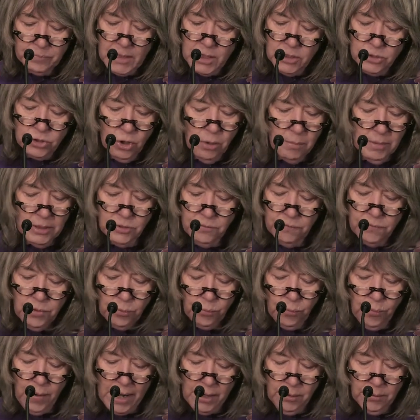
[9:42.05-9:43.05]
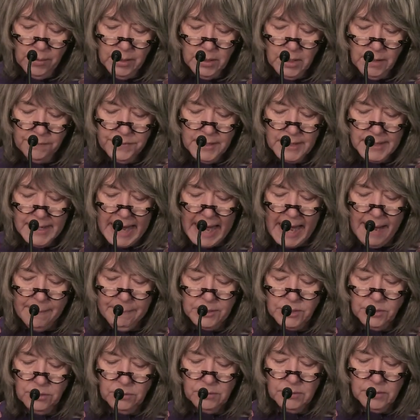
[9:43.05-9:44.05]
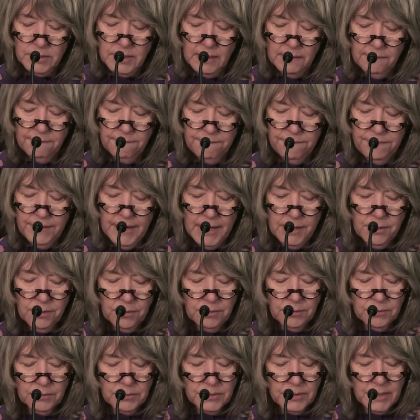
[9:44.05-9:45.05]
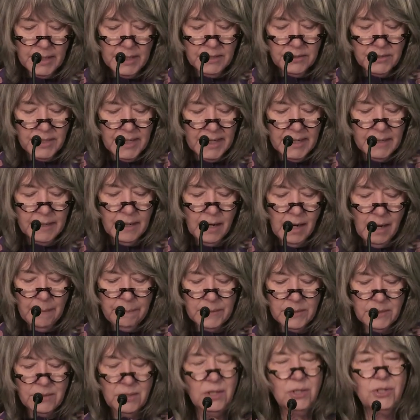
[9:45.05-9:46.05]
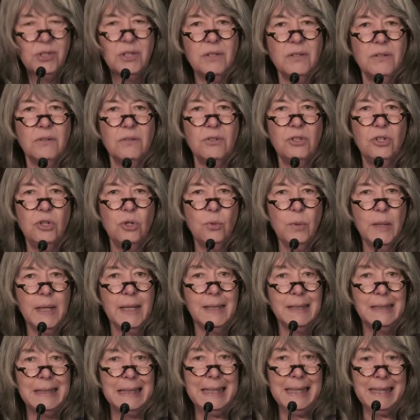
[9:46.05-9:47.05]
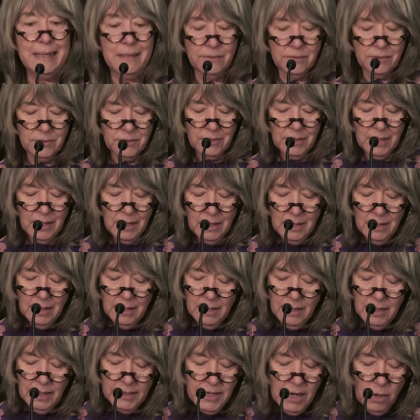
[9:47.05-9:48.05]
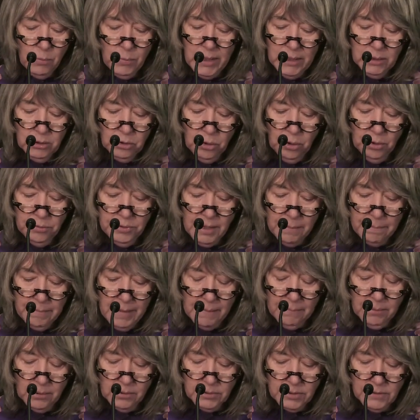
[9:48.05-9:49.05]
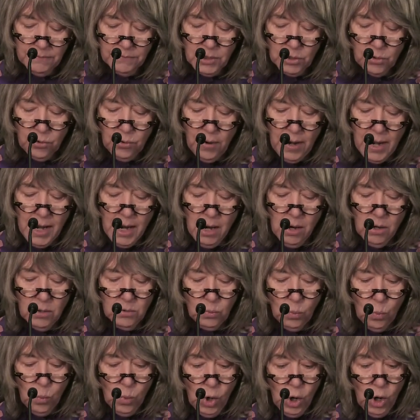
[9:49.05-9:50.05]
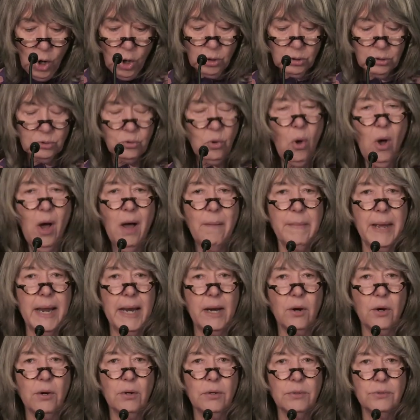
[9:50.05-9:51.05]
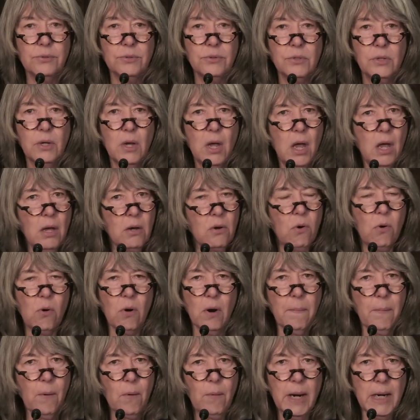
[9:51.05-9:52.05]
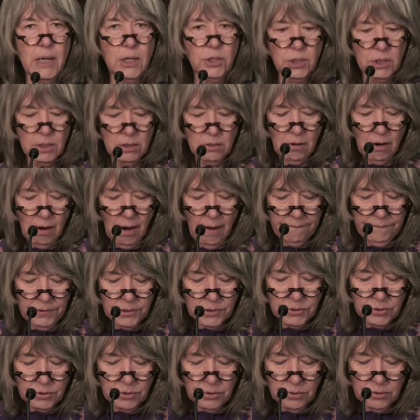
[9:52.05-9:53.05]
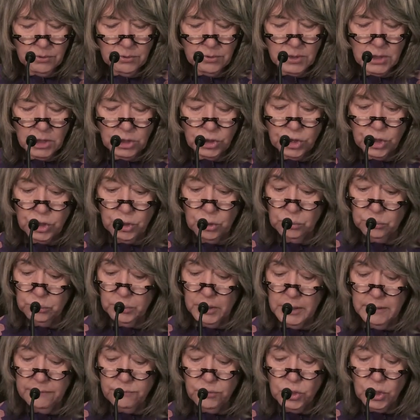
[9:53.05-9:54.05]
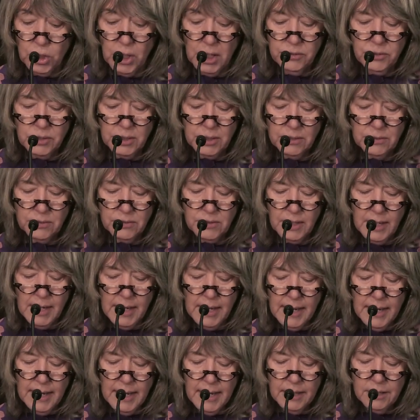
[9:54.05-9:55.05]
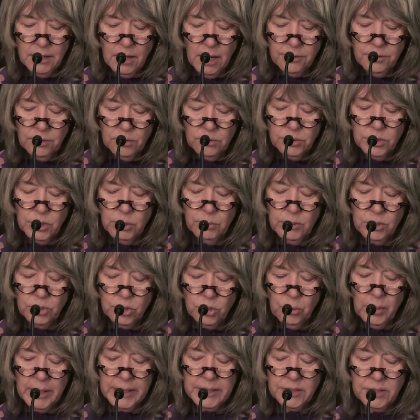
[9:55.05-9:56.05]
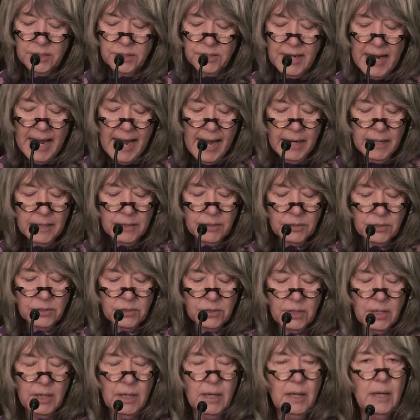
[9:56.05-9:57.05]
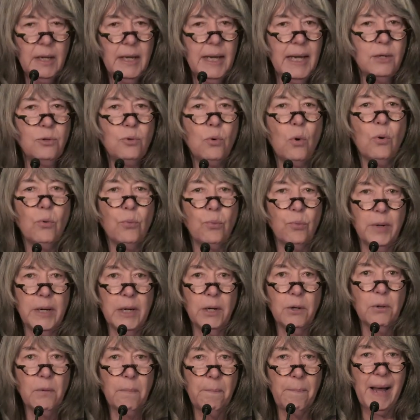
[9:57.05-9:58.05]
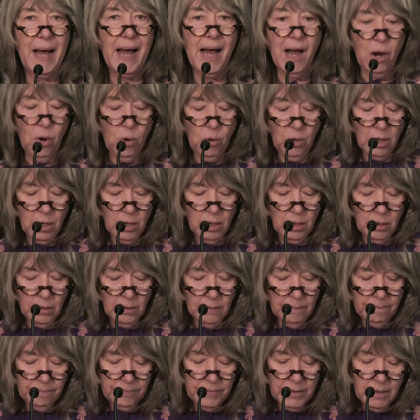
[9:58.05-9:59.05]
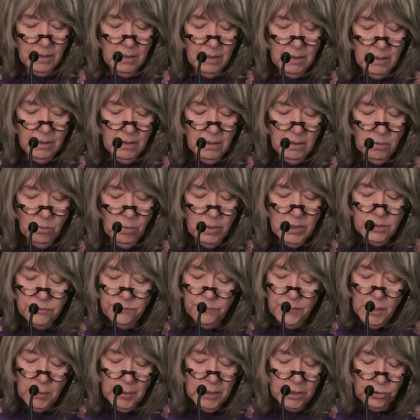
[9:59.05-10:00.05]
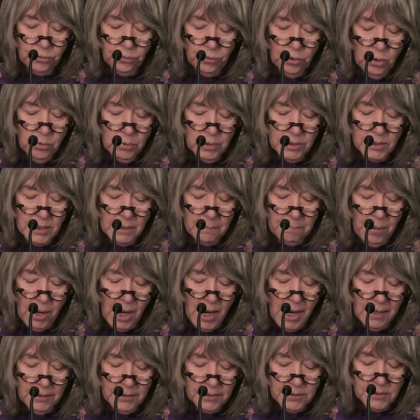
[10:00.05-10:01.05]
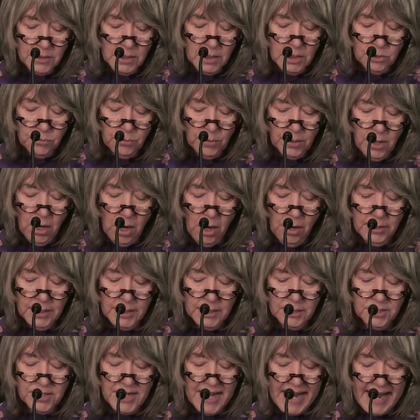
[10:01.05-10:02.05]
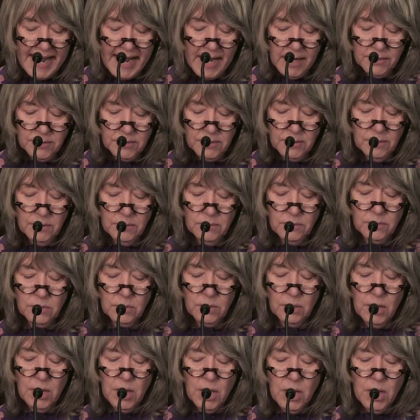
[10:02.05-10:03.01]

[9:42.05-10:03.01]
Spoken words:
So much of the rhetoric of the Capitol's invaders is in opposition to elites, and yet we learn that members of the crowd were lawmakers, corporation officers, the children of judges, and others who enjoy status and or real power. What is very true is that policies regarding taxes,